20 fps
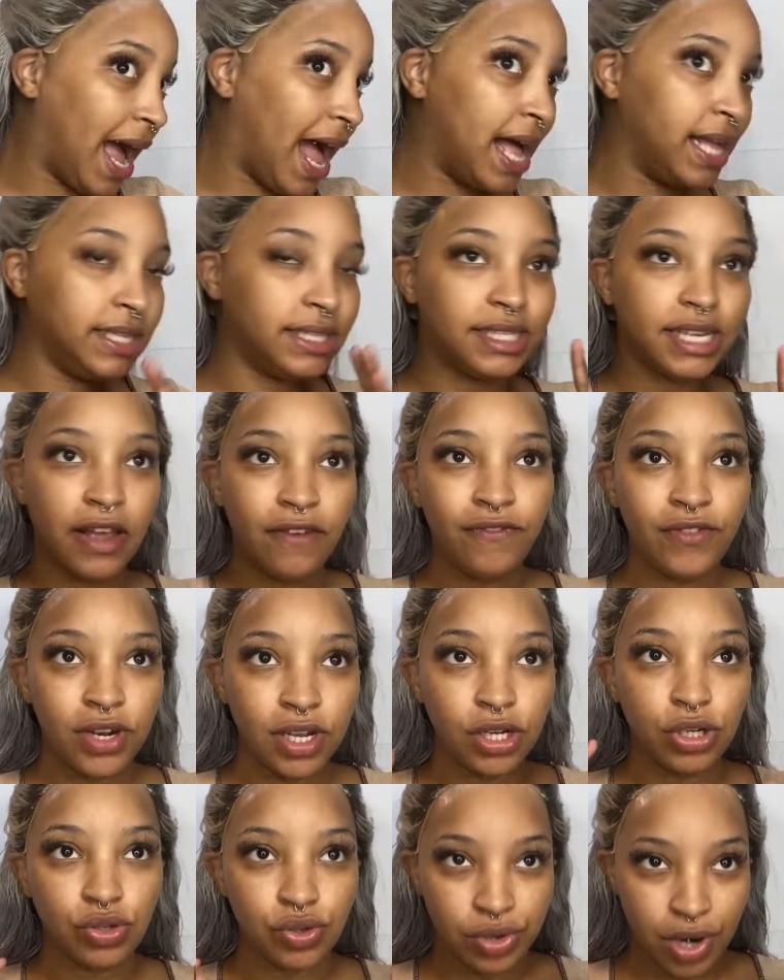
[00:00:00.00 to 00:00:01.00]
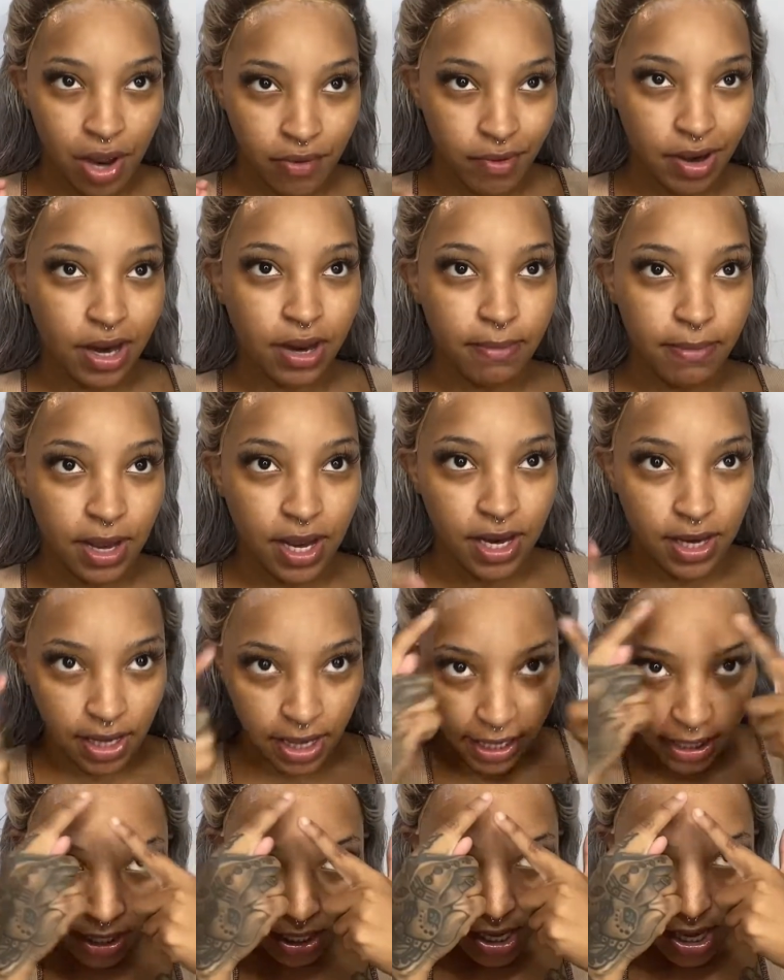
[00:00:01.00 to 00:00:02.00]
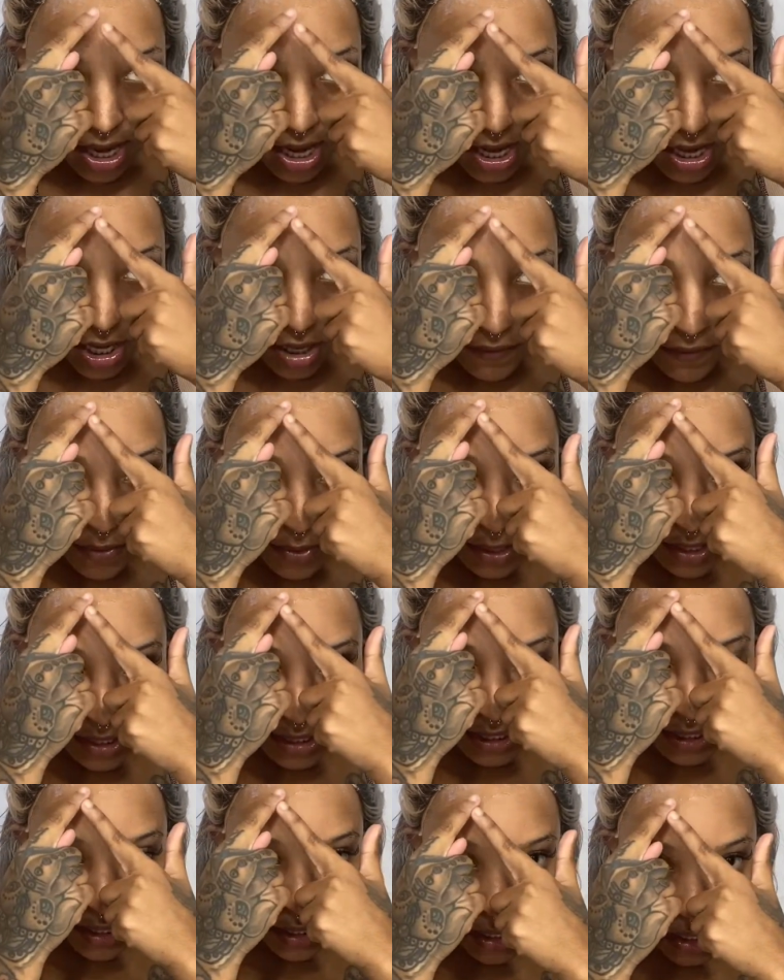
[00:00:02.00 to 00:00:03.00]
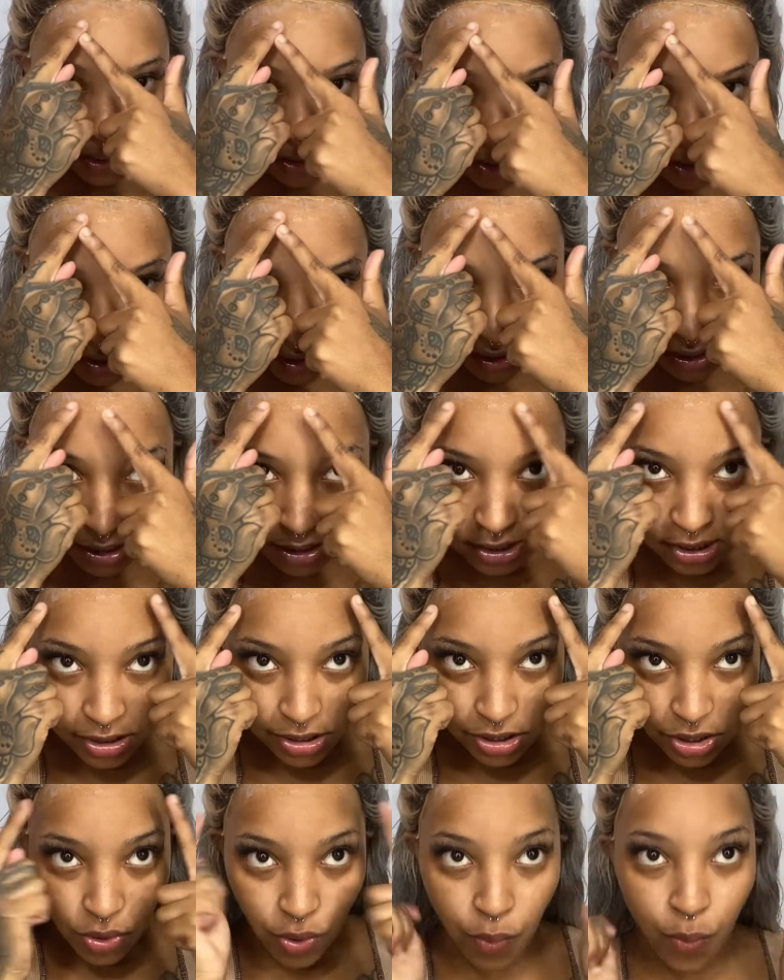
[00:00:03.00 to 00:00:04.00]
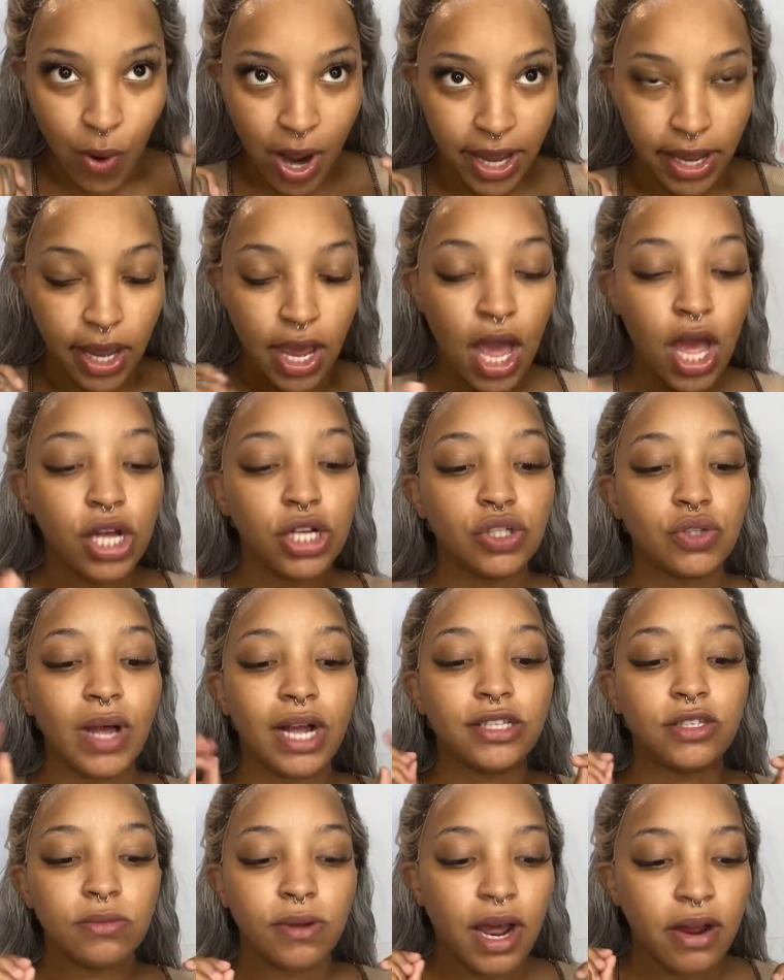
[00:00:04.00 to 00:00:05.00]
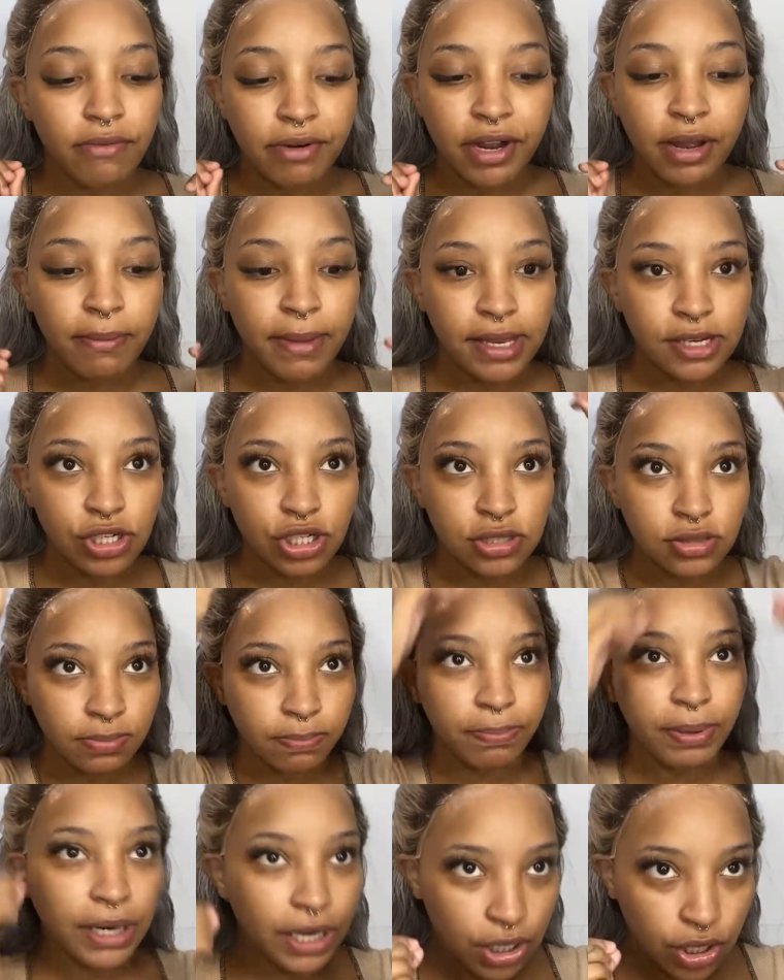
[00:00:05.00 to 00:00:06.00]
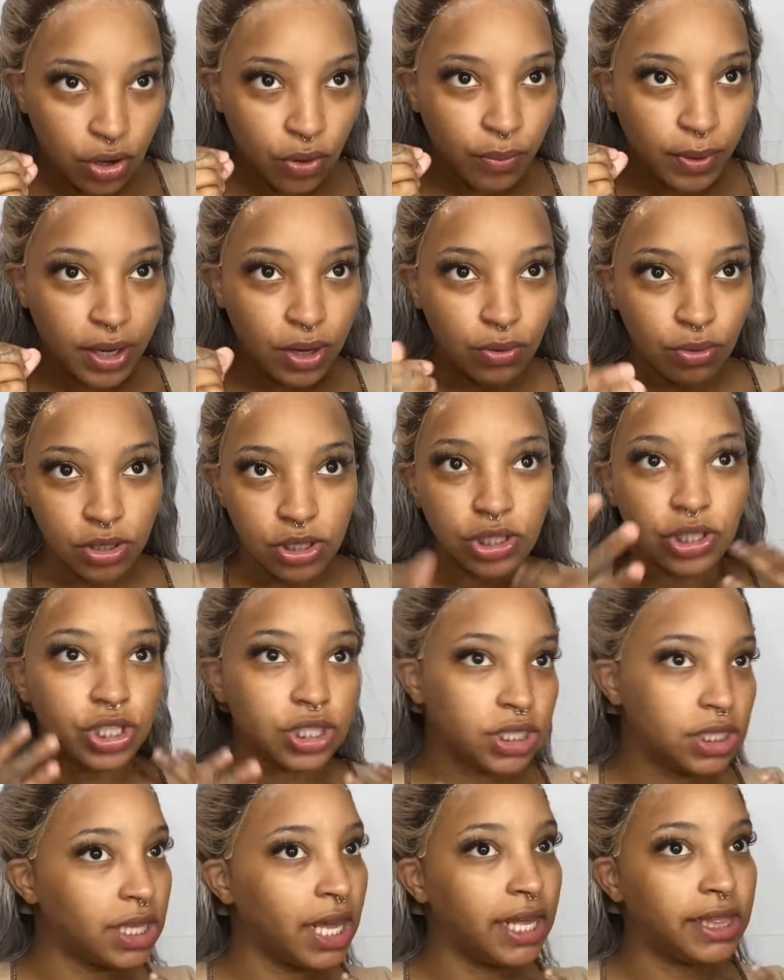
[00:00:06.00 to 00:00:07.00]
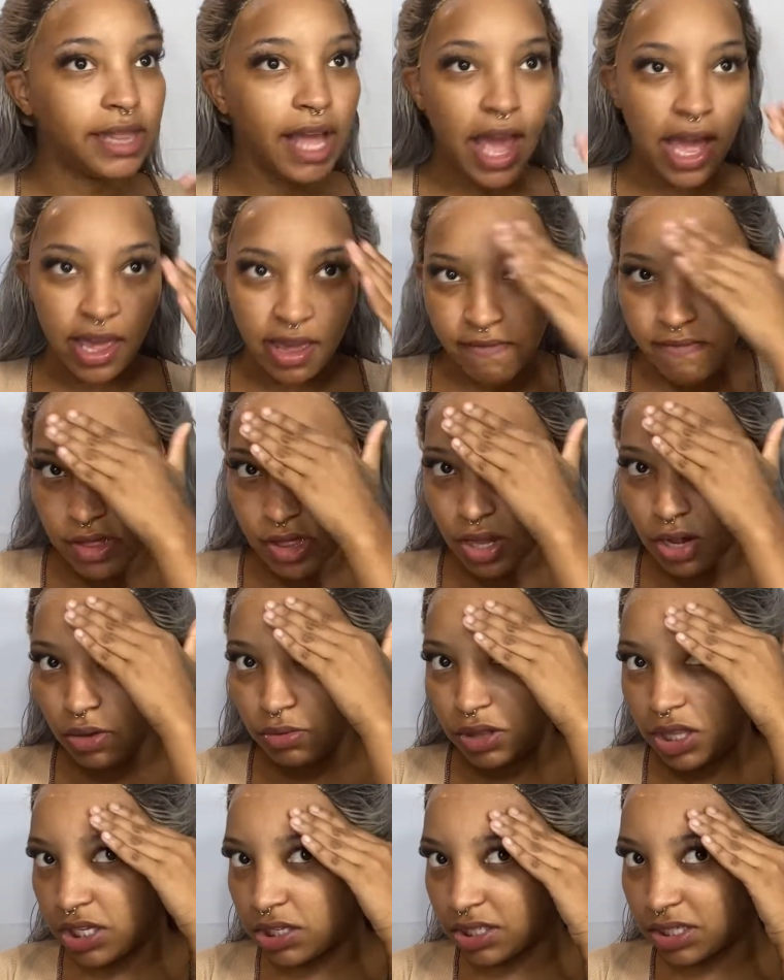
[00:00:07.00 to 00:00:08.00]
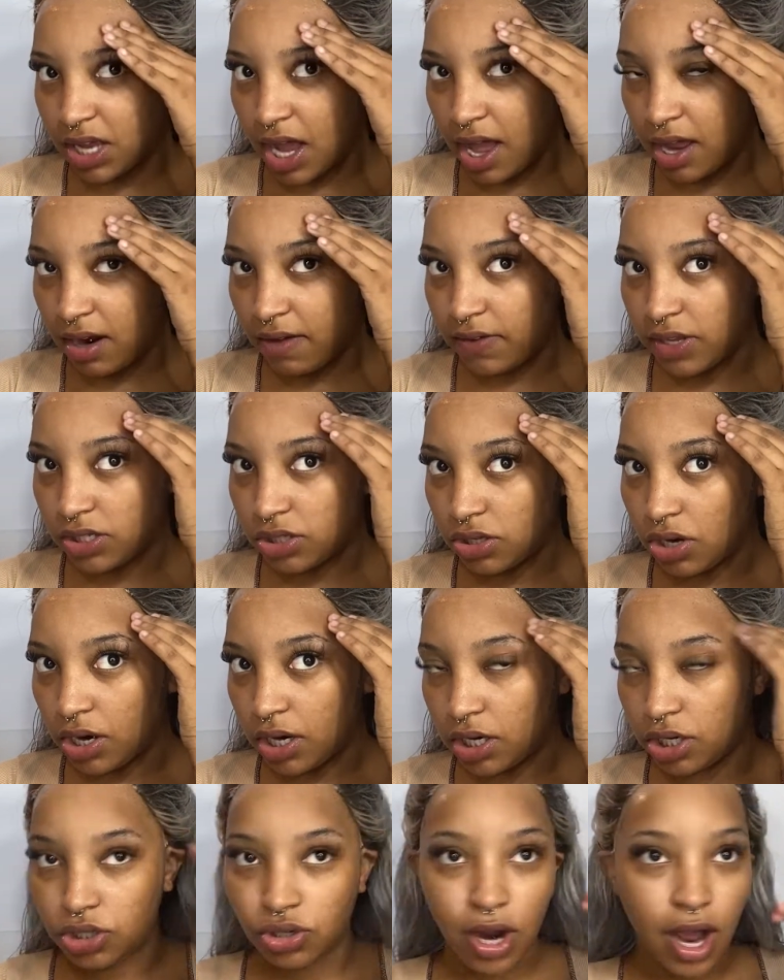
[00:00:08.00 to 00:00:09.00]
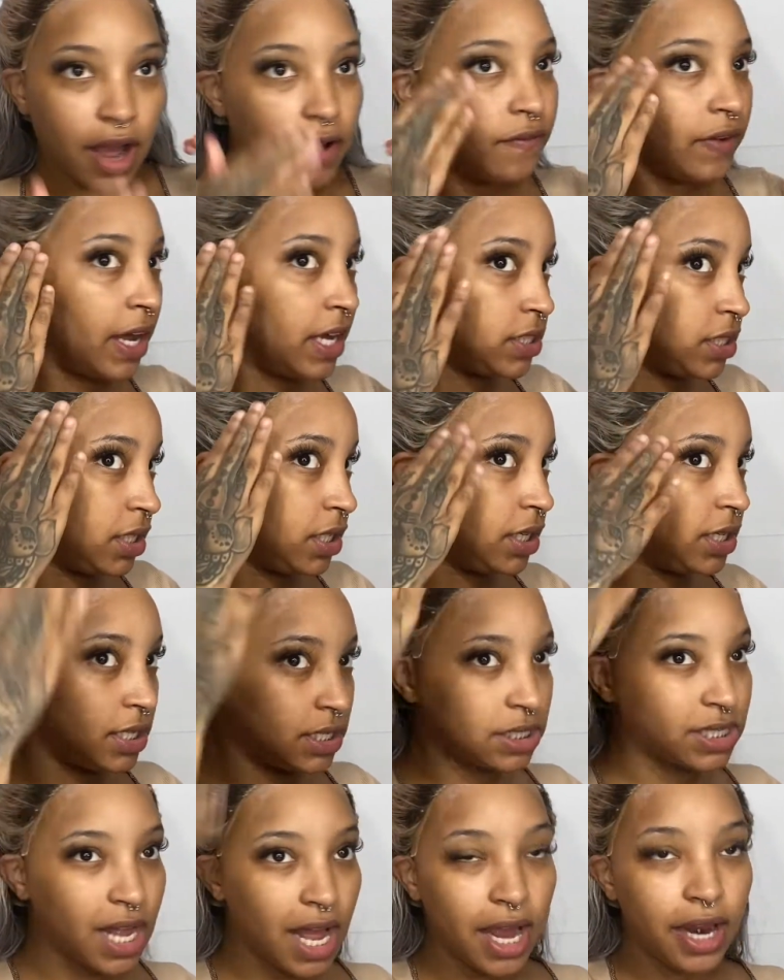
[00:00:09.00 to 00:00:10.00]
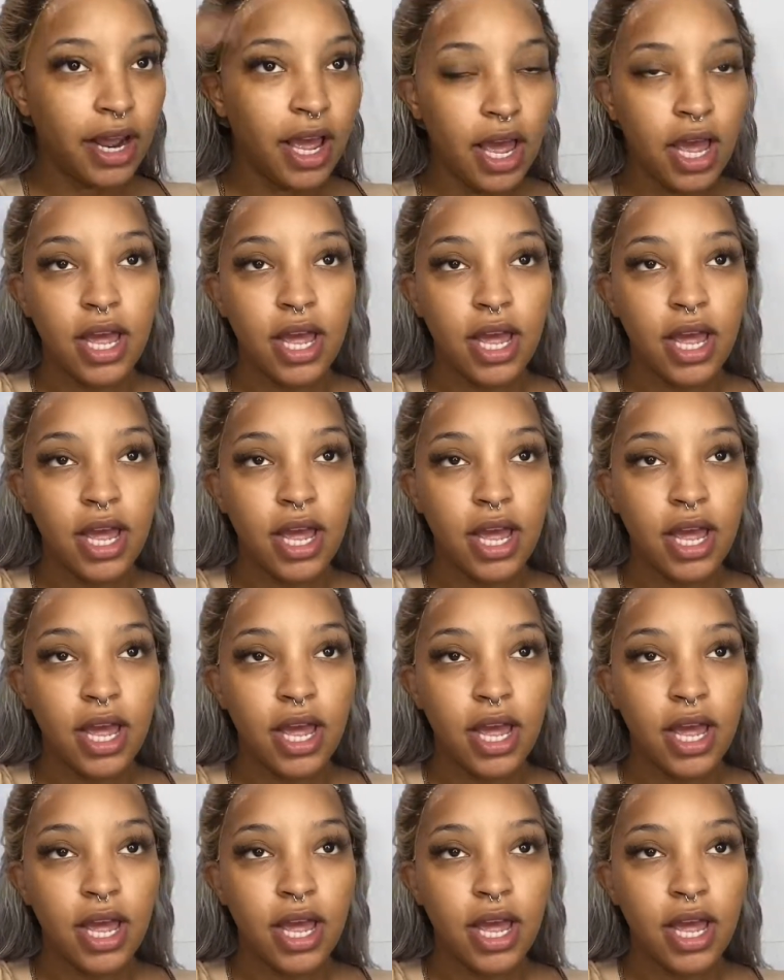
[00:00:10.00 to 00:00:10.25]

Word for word: I definitely do not recommend like you can see this is still white so i do not recommend just putting your wig on just like that even though this kind of is starting to dry faster than this side